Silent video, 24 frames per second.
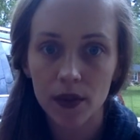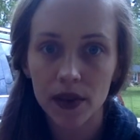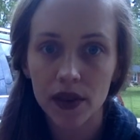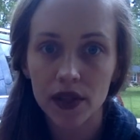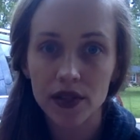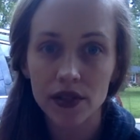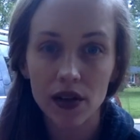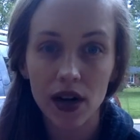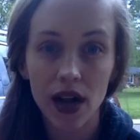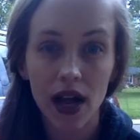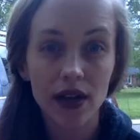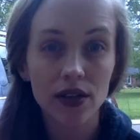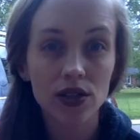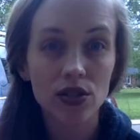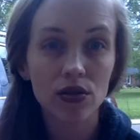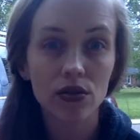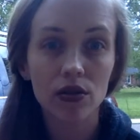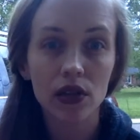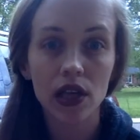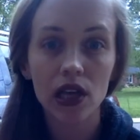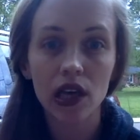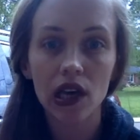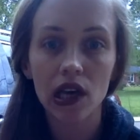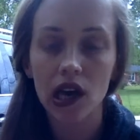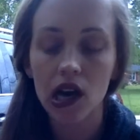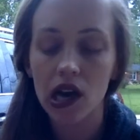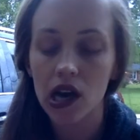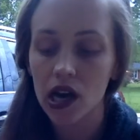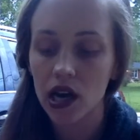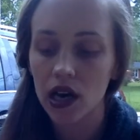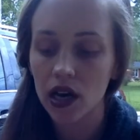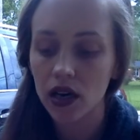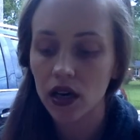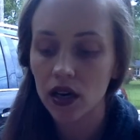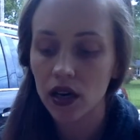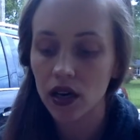These are actually
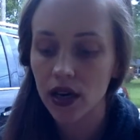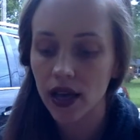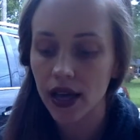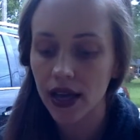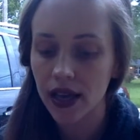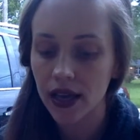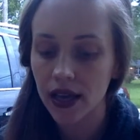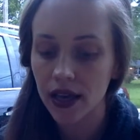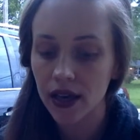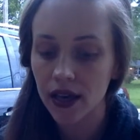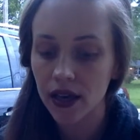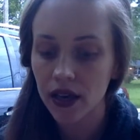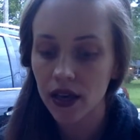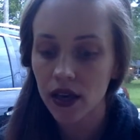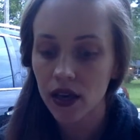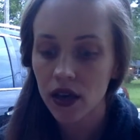a